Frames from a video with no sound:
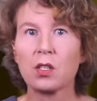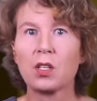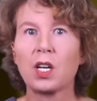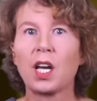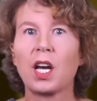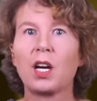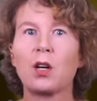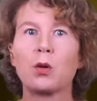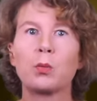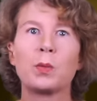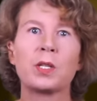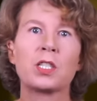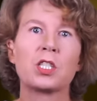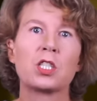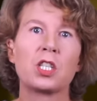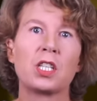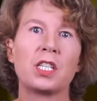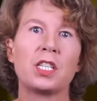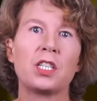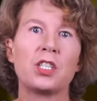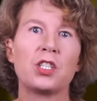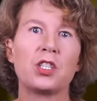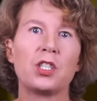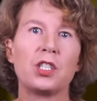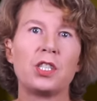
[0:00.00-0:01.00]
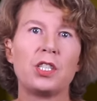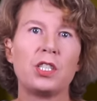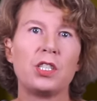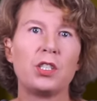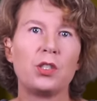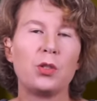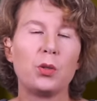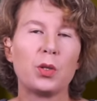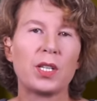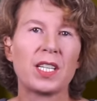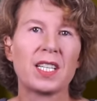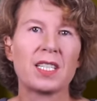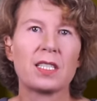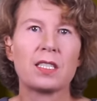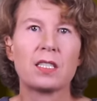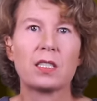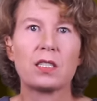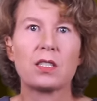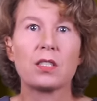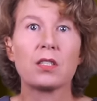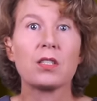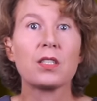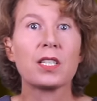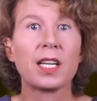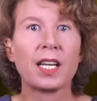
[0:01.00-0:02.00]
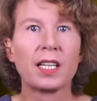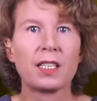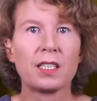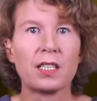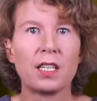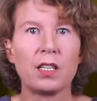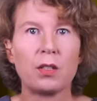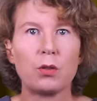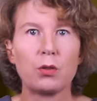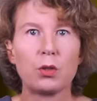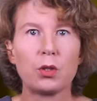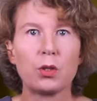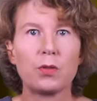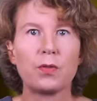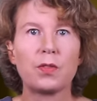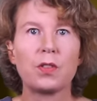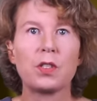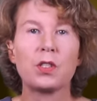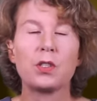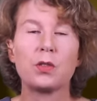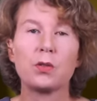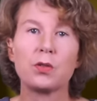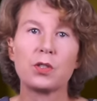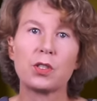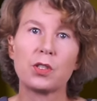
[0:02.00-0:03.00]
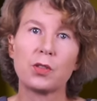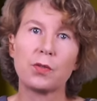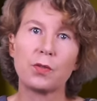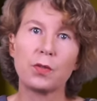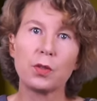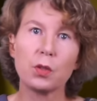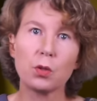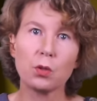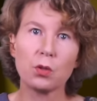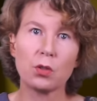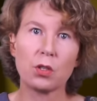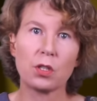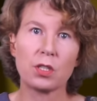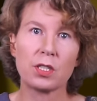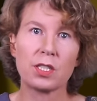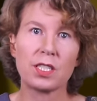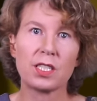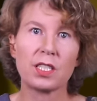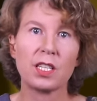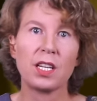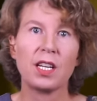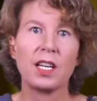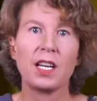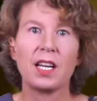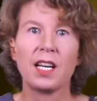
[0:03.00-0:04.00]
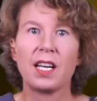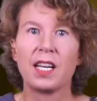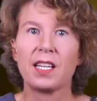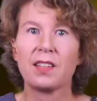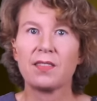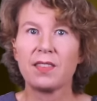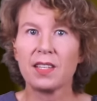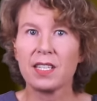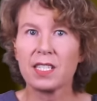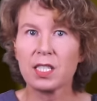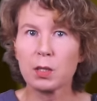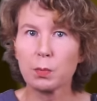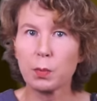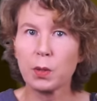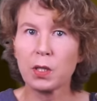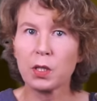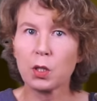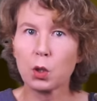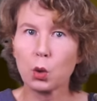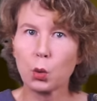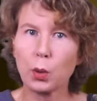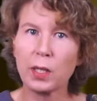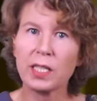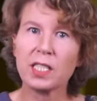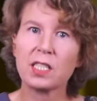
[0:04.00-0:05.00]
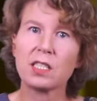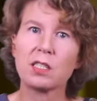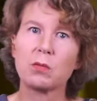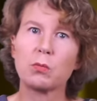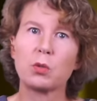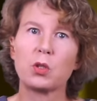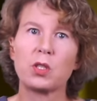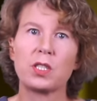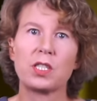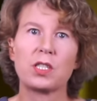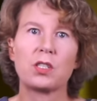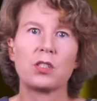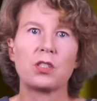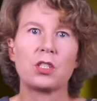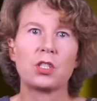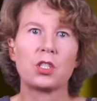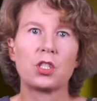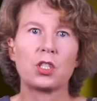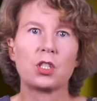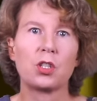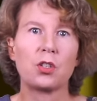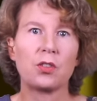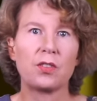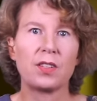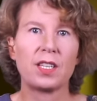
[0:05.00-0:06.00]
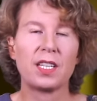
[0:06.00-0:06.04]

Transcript: on how much energy you can still get out of the used fuel rods, and there's been quite some research on